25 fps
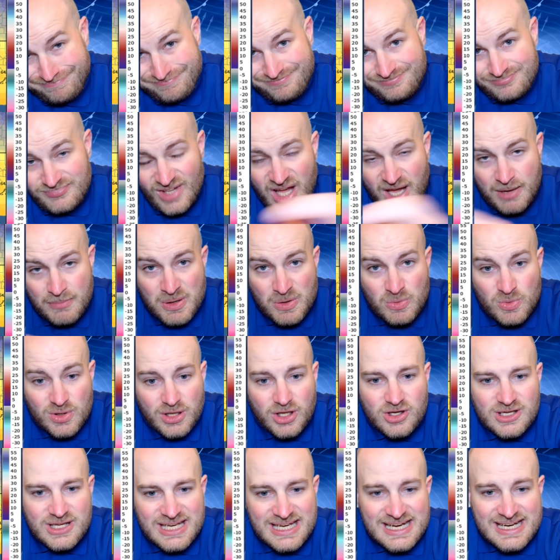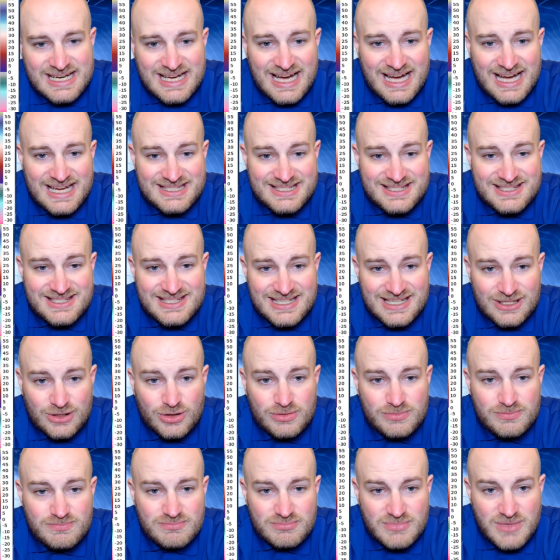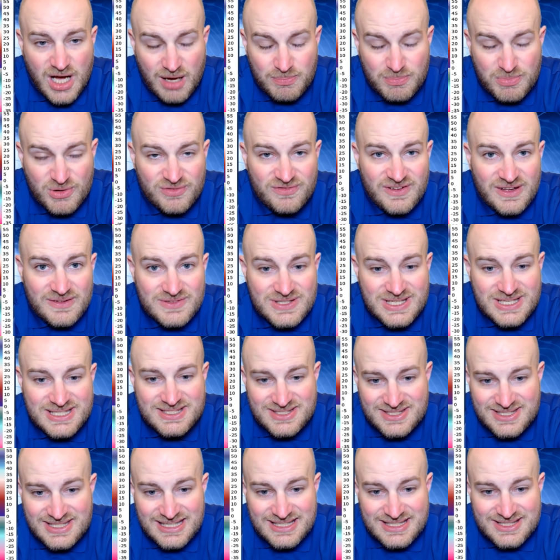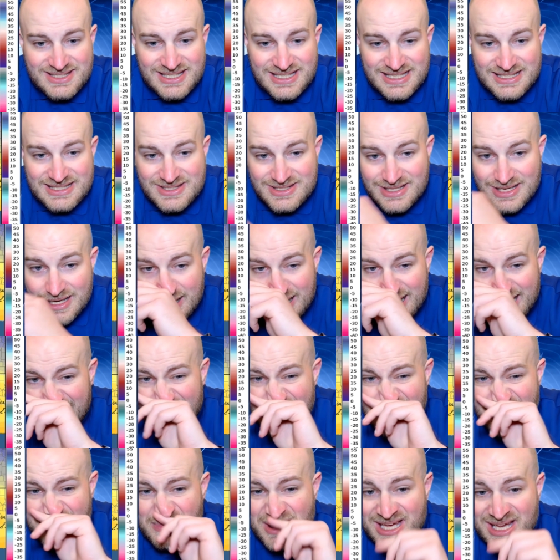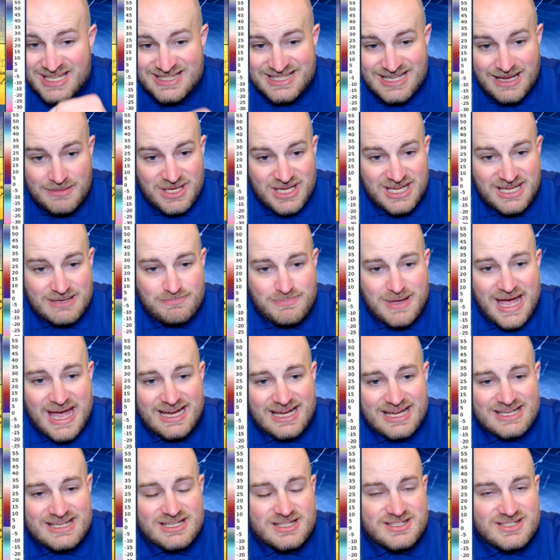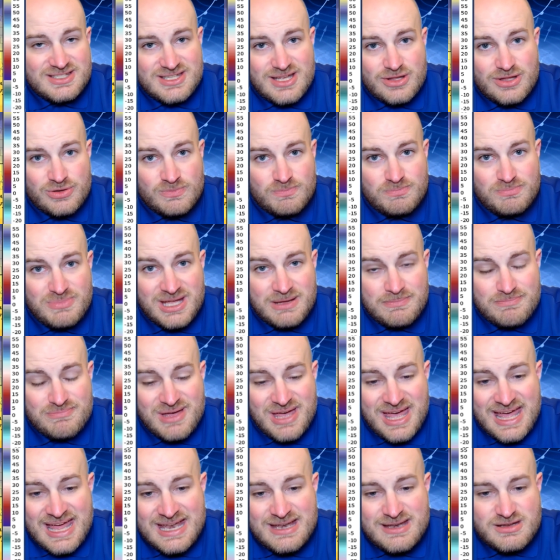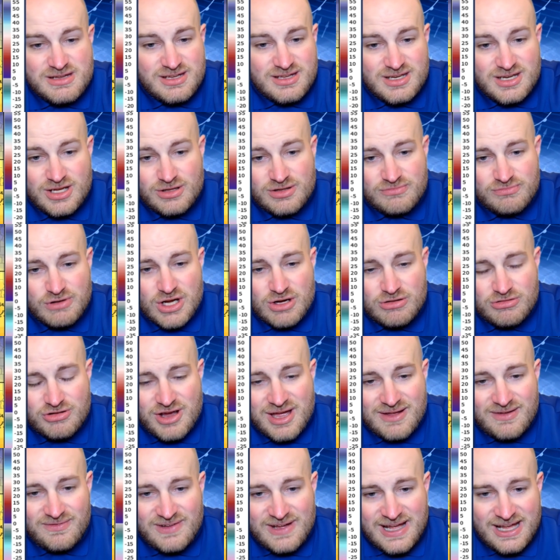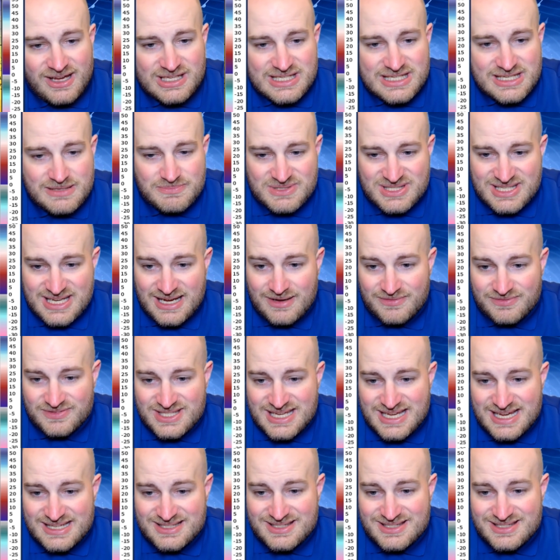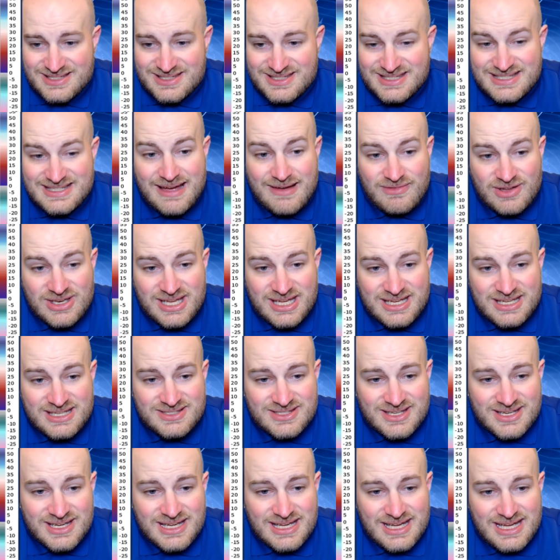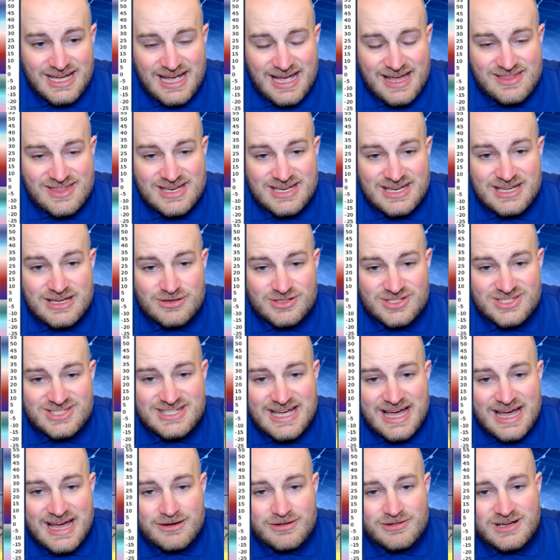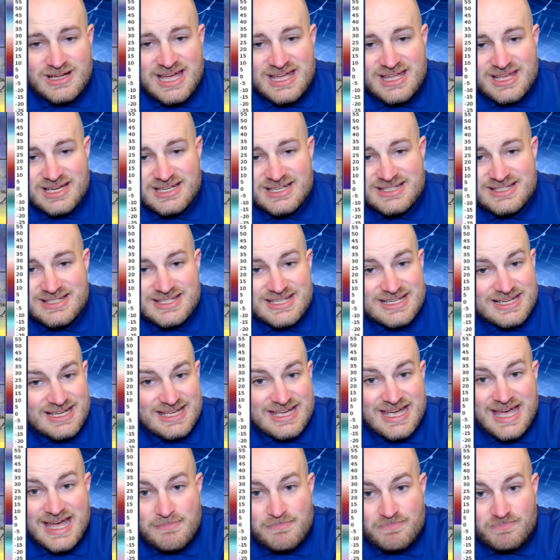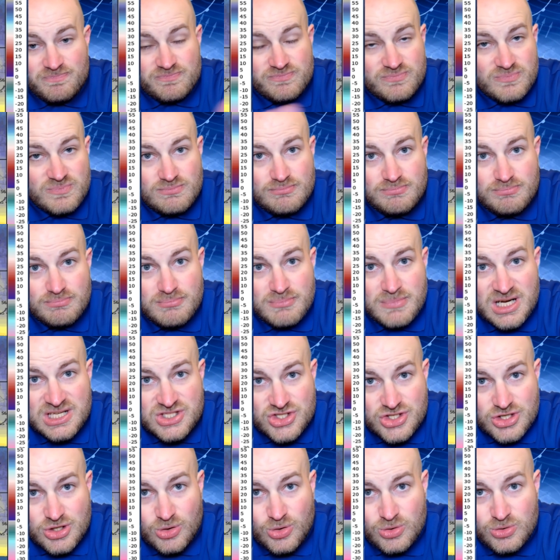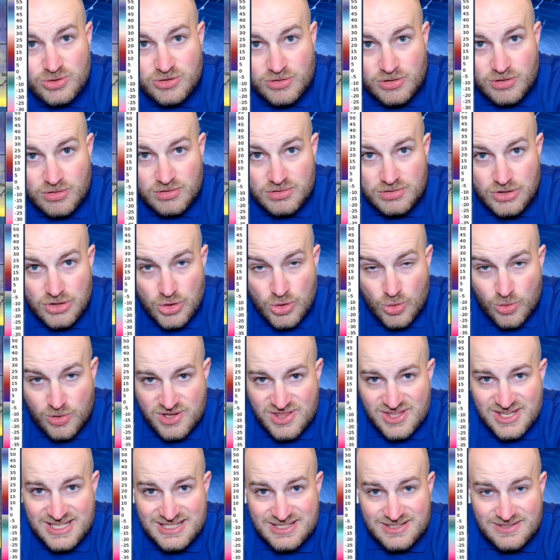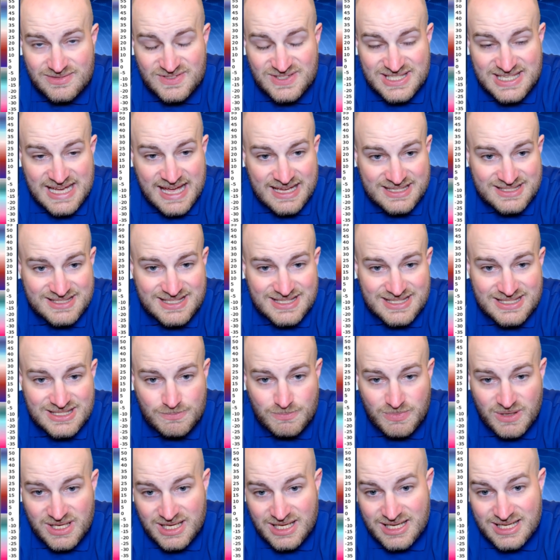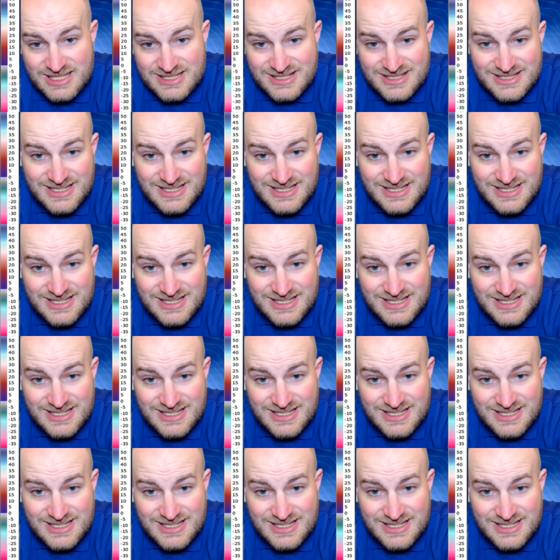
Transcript: I mean, we're looking at highs still upper 50s, 60s, and then by the time you get back into the southern Big Bend, you know, the Rio Grande Valley, Deep South Texas, 70s. And then here's Saturday, you can see again much colder northeast of Texas, but us,